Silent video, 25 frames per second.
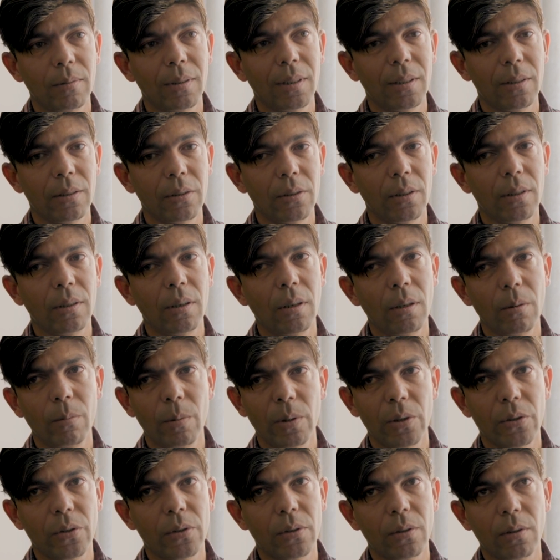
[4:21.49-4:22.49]
and
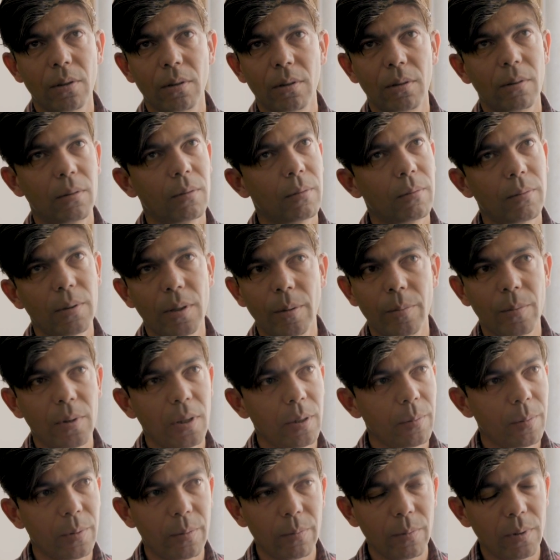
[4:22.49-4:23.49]
always
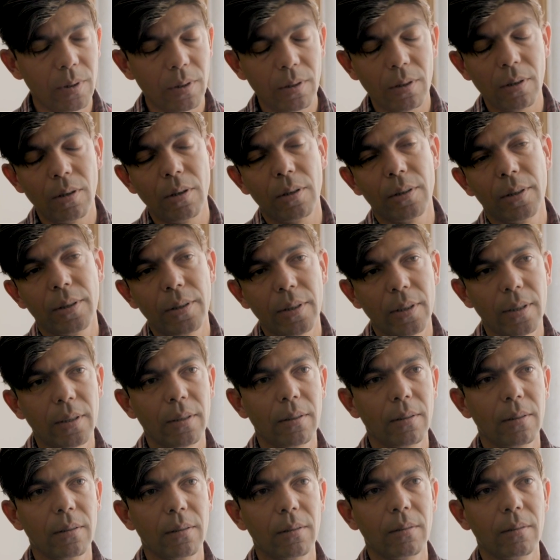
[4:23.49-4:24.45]
sometimes when the heart attack,